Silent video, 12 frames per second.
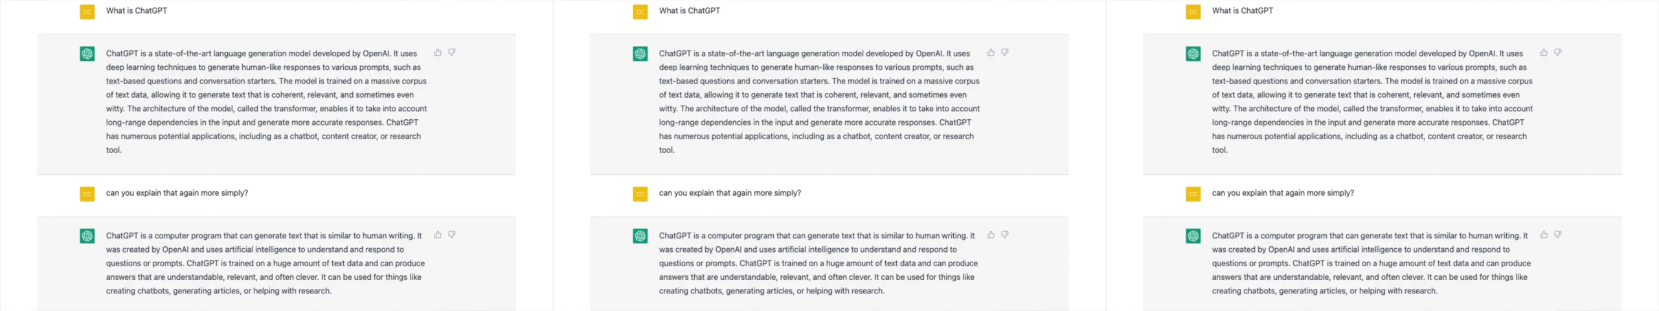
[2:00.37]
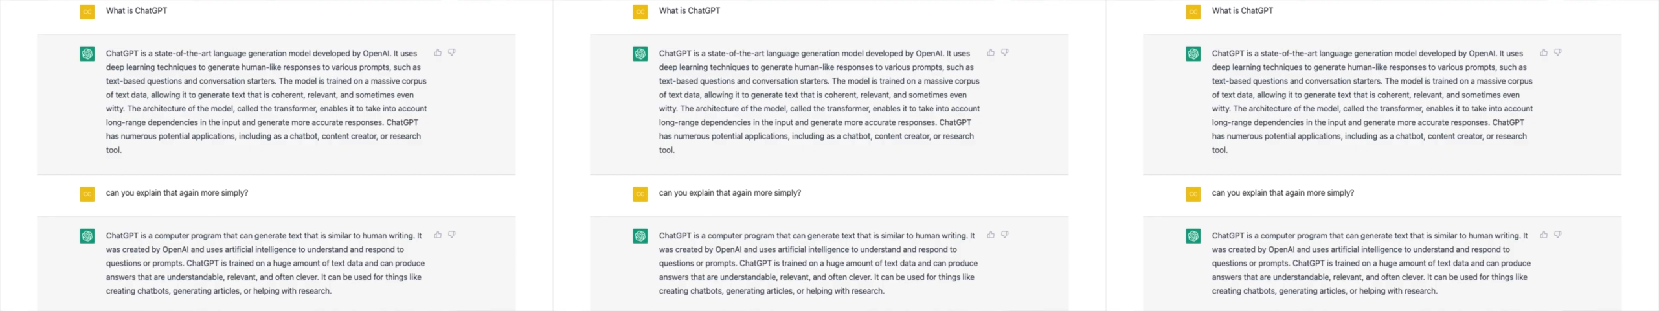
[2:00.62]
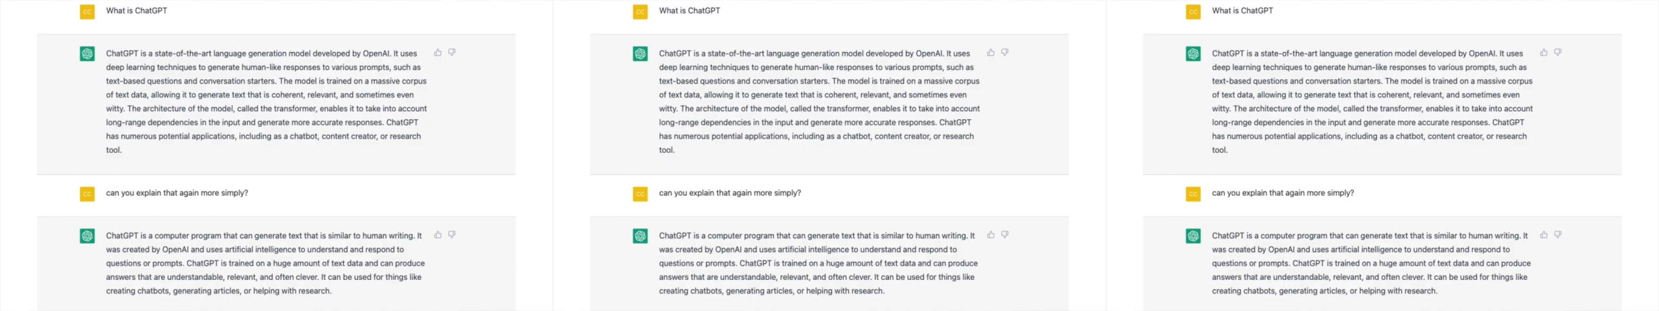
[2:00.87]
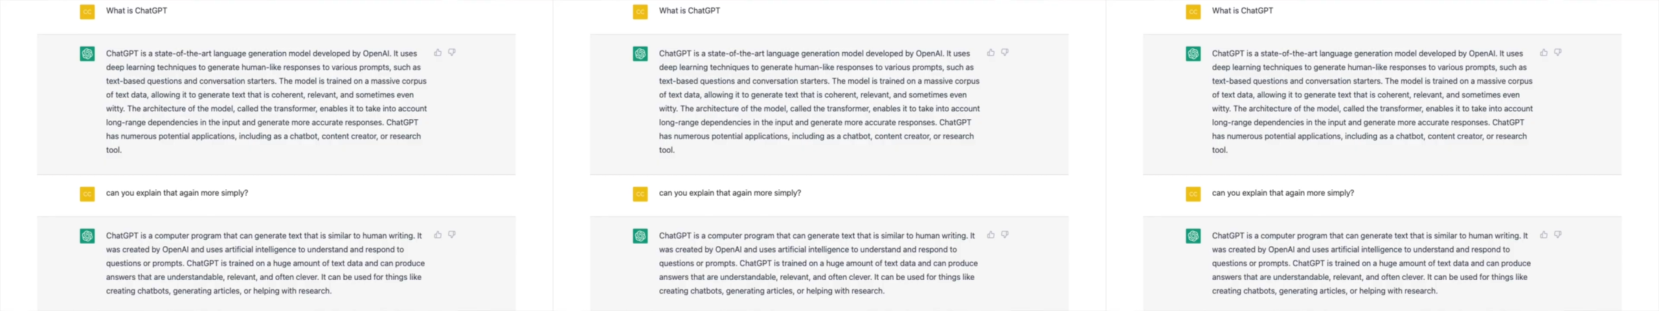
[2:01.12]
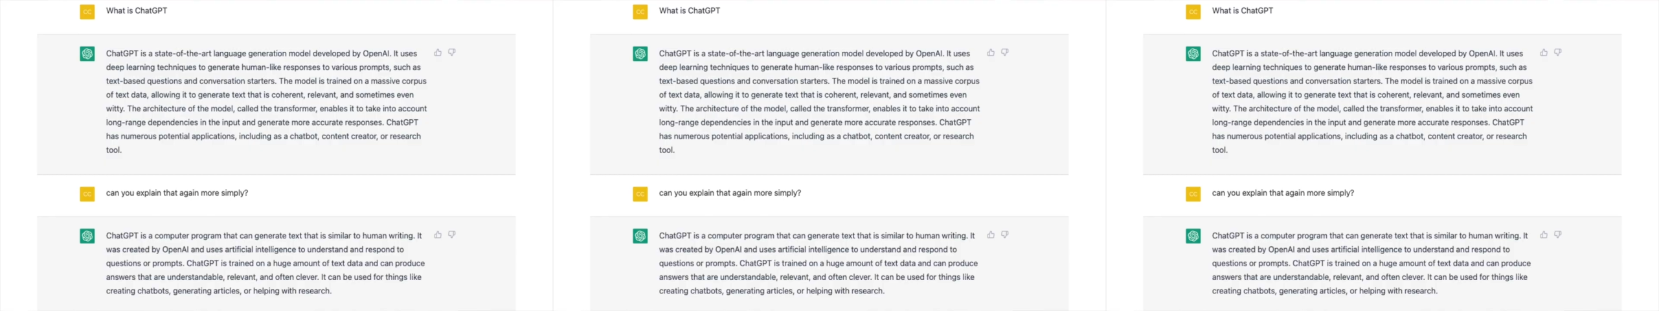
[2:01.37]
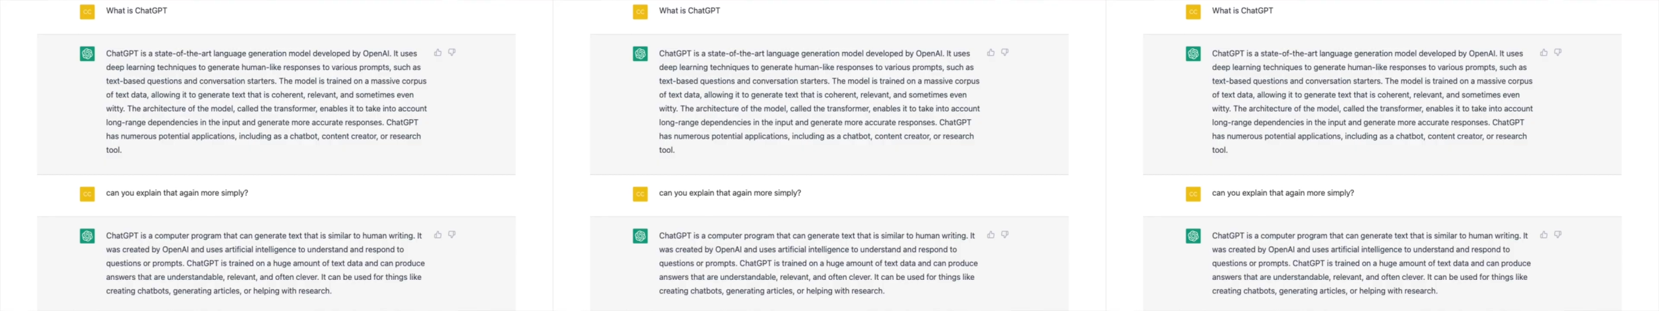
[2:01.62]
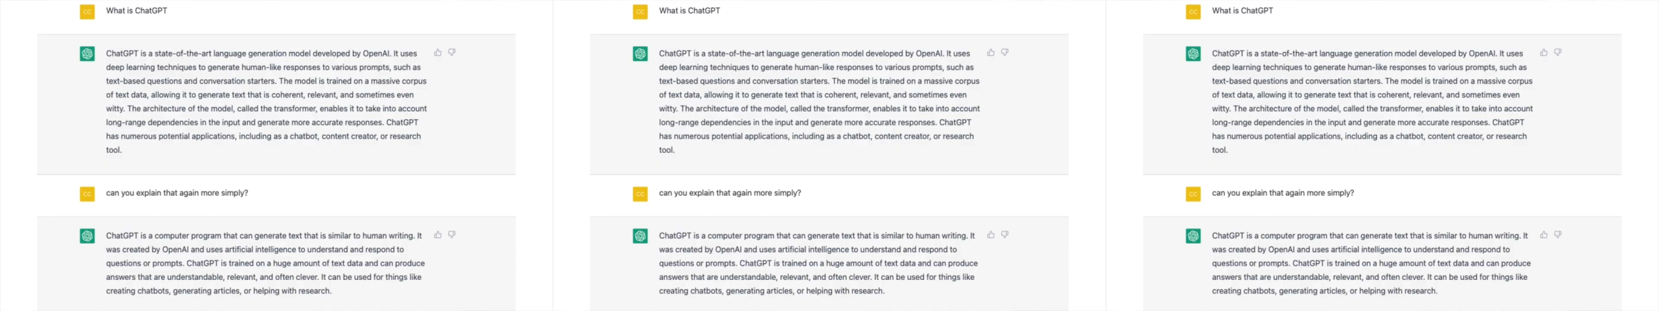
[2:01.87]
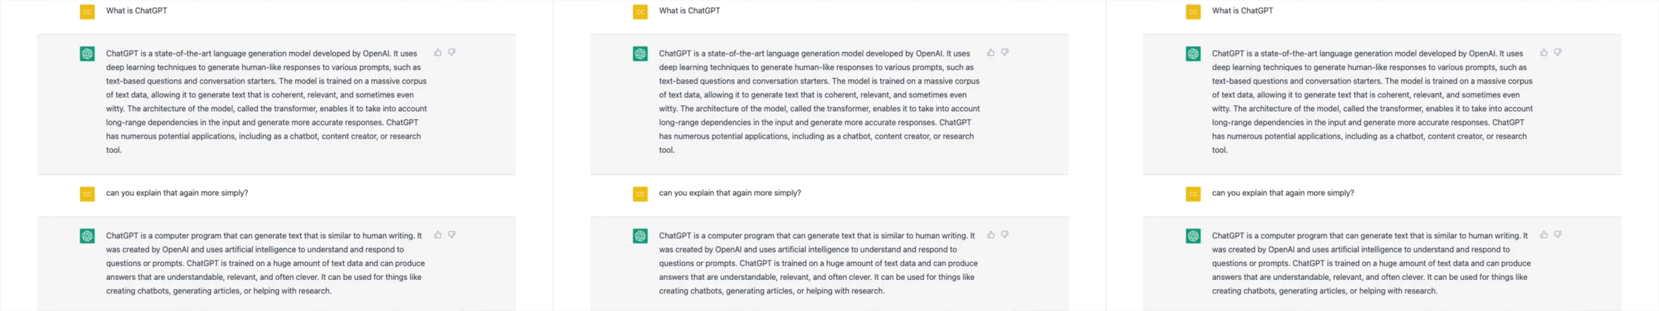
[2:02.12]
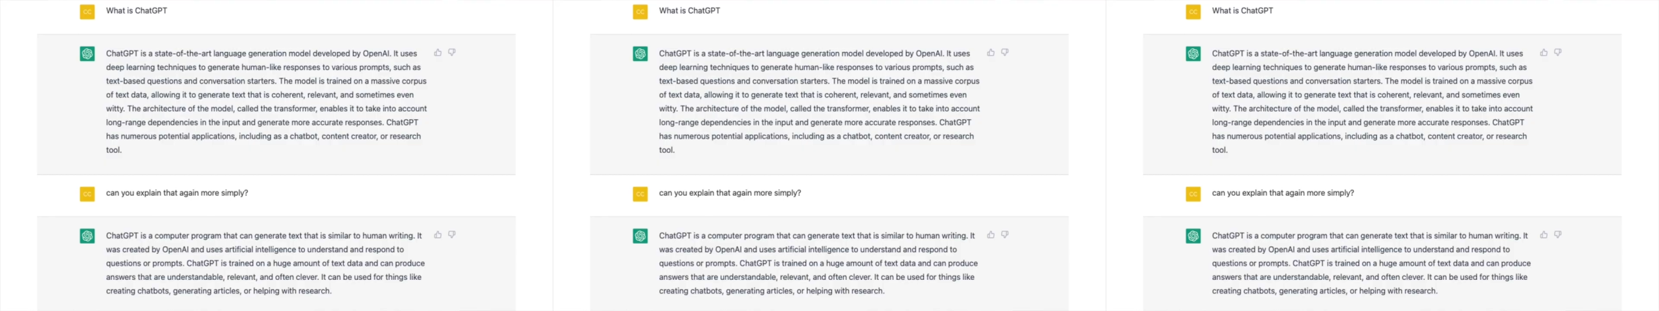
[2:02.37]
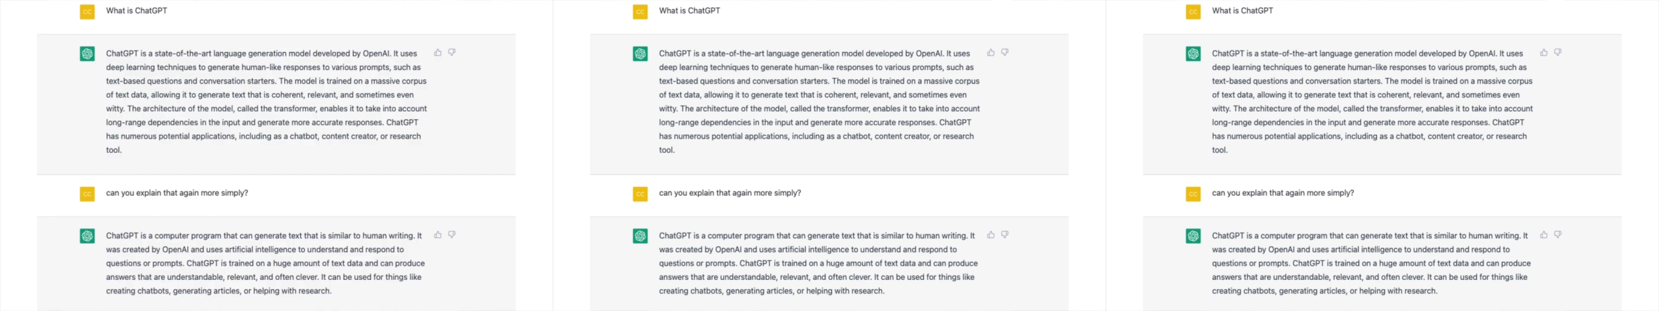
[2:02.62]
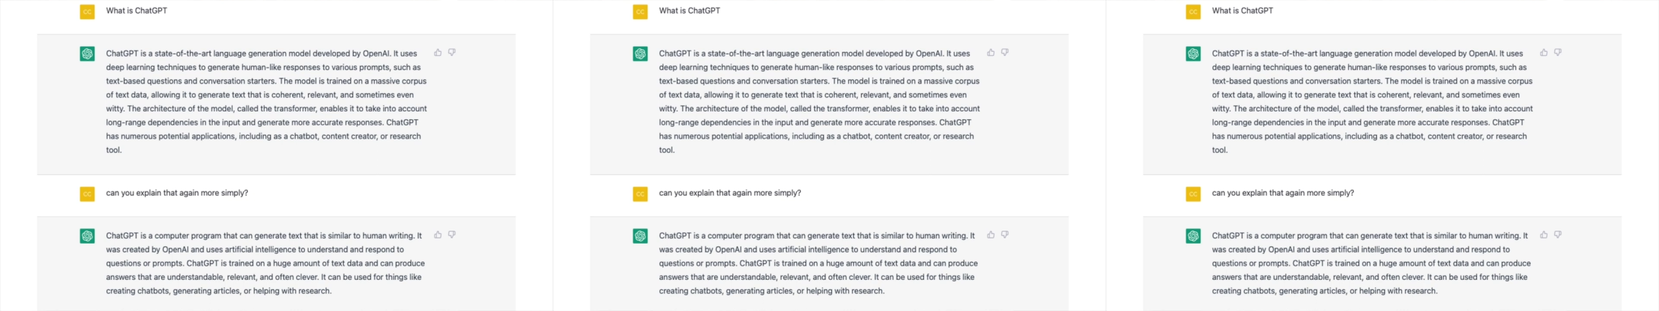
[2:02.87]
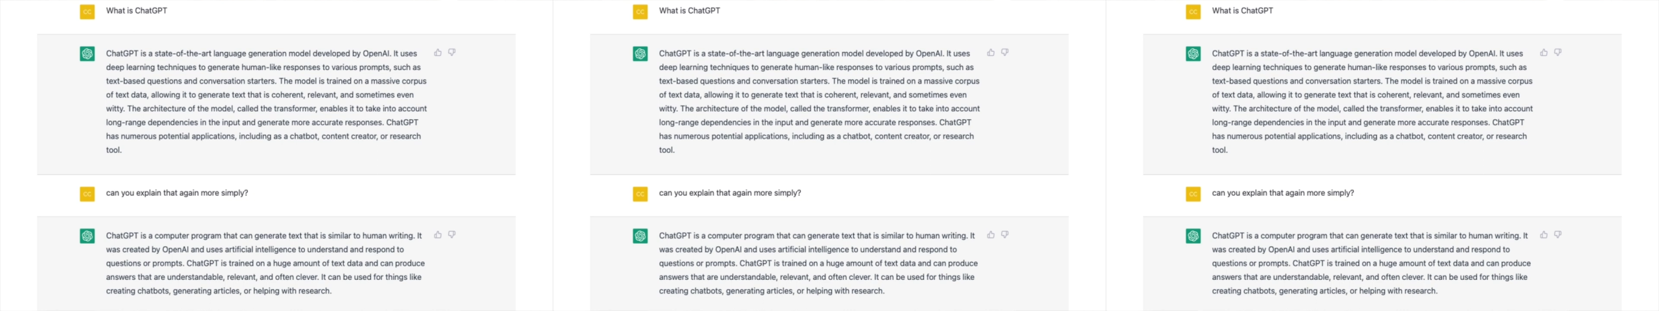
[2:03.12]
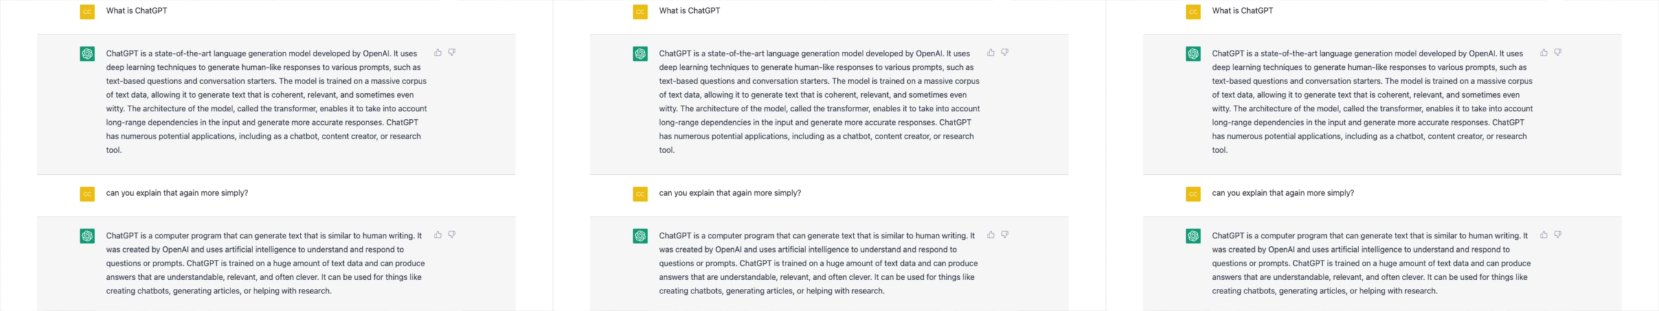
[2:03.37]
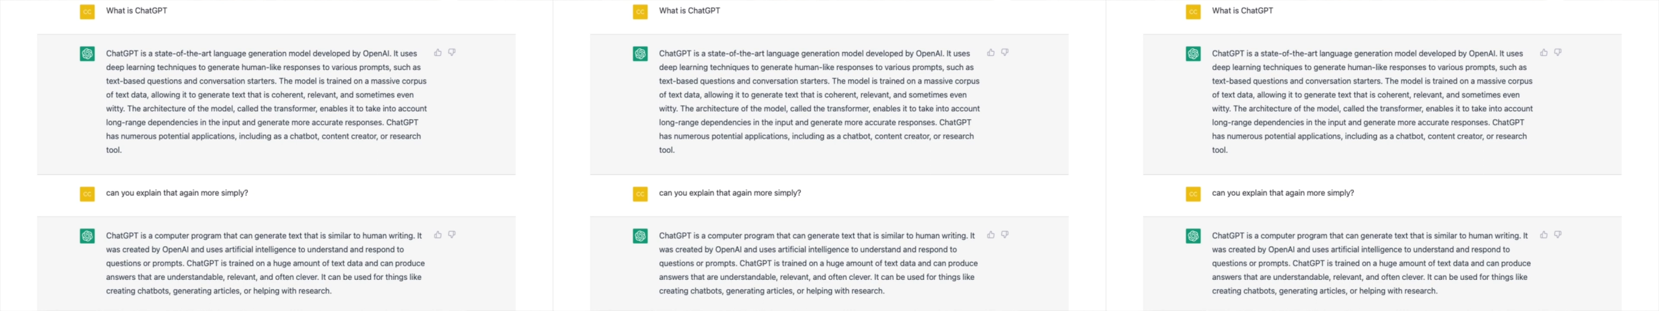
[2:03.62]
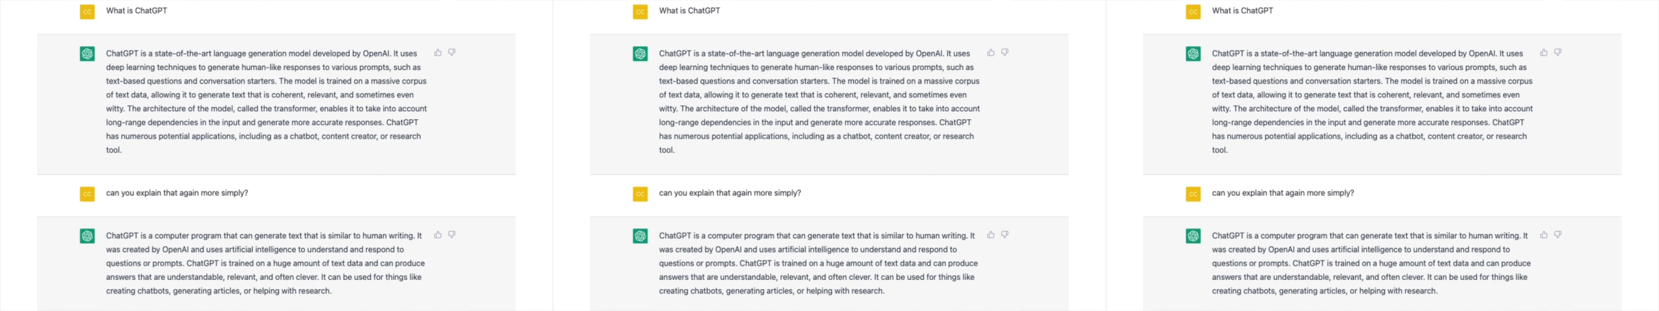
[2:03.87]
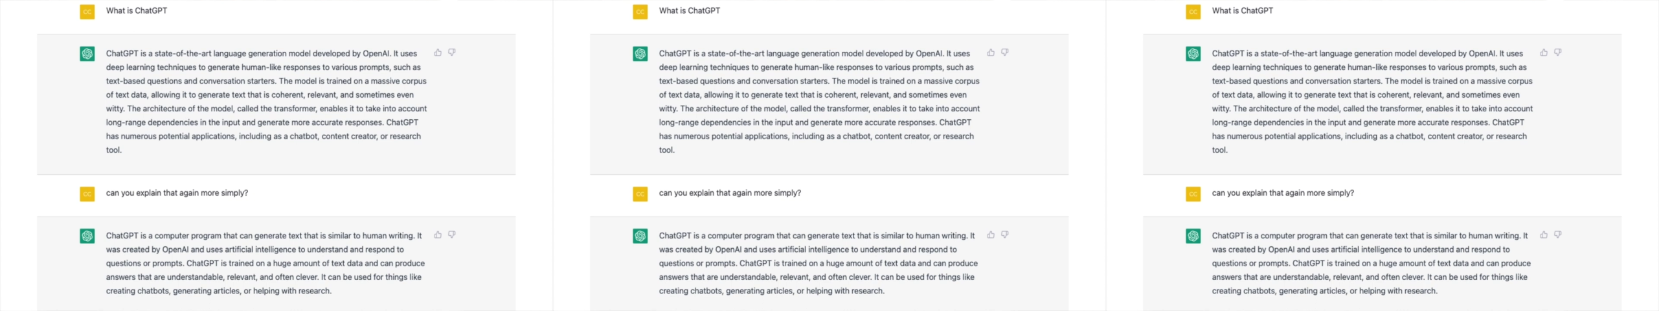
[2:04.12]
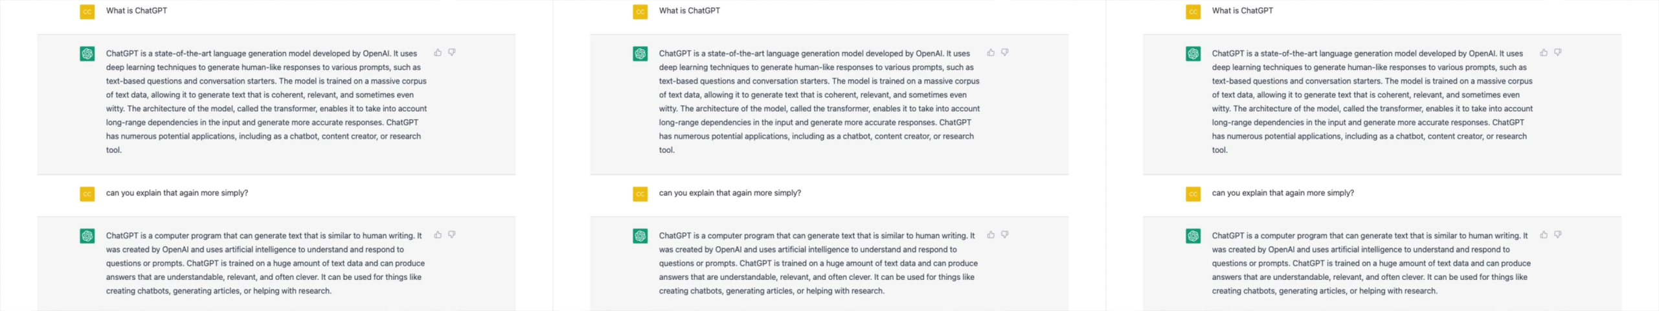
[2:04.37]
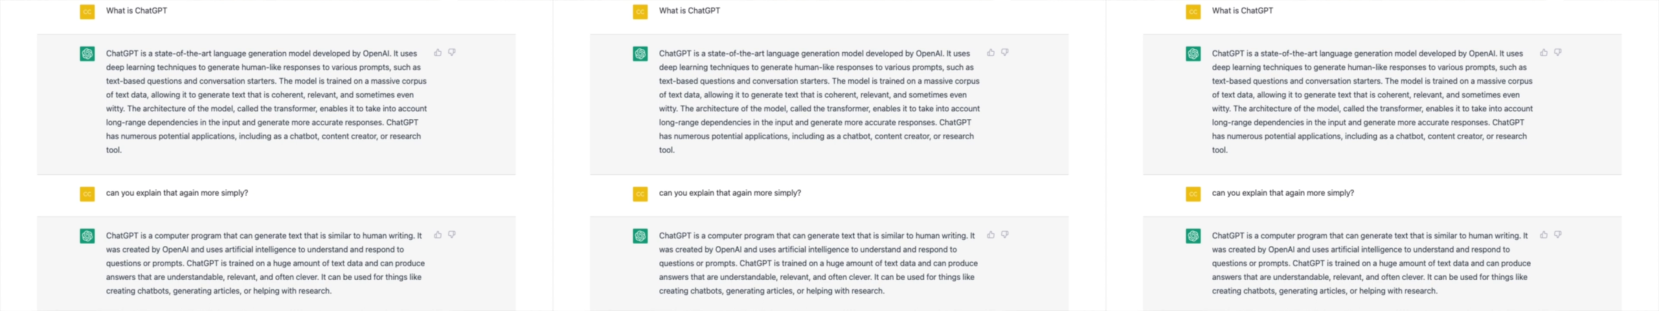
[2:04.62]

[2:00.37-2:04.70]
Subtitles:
Nobody's mouth can be seen.